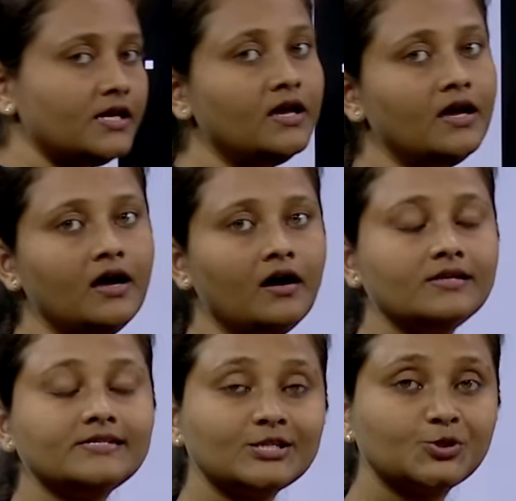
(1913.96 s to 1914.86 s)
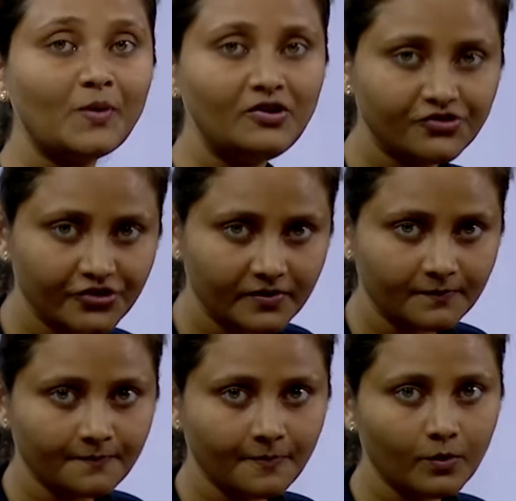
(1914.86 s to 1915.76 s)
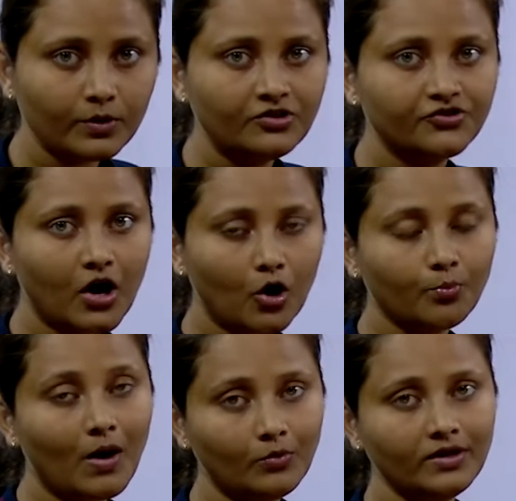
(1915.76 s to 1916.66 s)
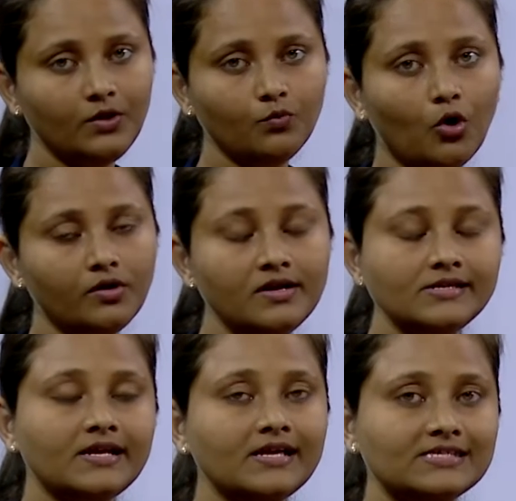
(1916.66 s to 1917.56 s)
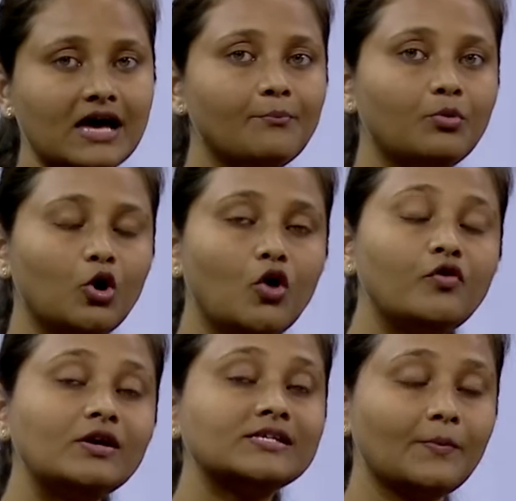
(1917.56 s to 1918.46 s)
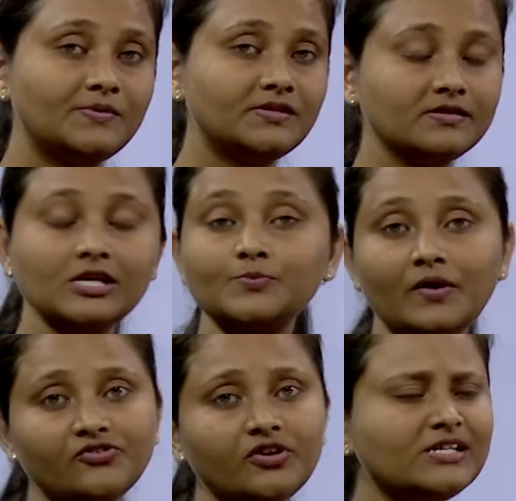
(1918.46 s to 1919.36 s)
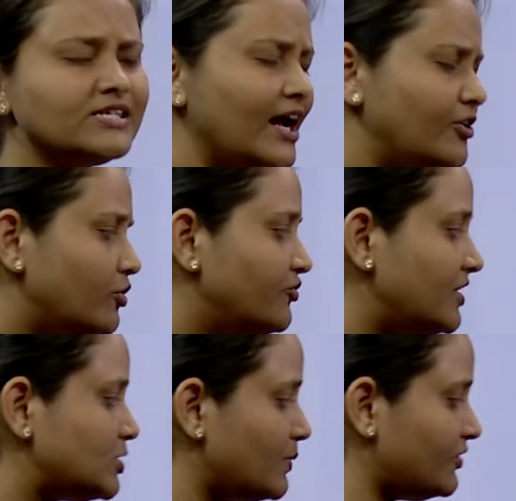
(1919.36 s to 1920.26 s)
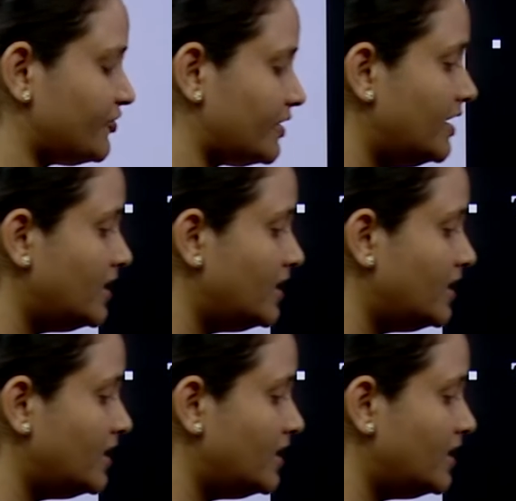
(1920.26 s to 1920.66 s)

a suspension. Okay, chalk powder in water is an example of what? Suspension. It's a heterogeneous mixture.